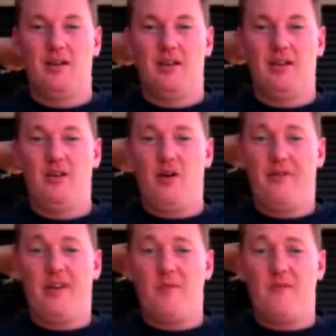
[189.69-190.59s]
And not
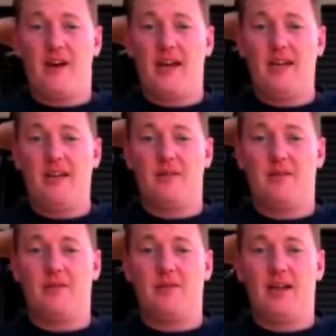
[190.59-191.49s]
that I'm vain
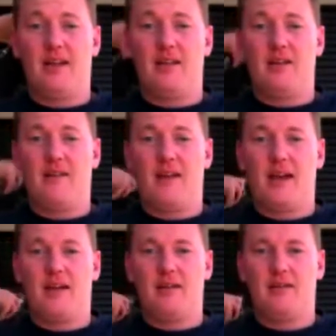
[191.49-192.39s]
or anything like
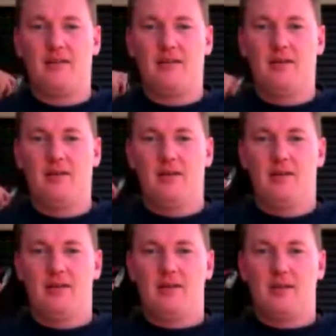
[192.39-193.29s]
that.
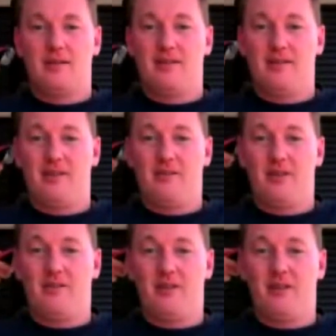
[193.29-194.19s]
It's not that I've
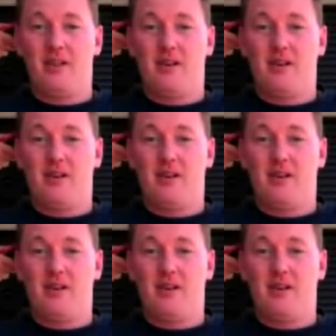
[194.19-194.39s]
got a very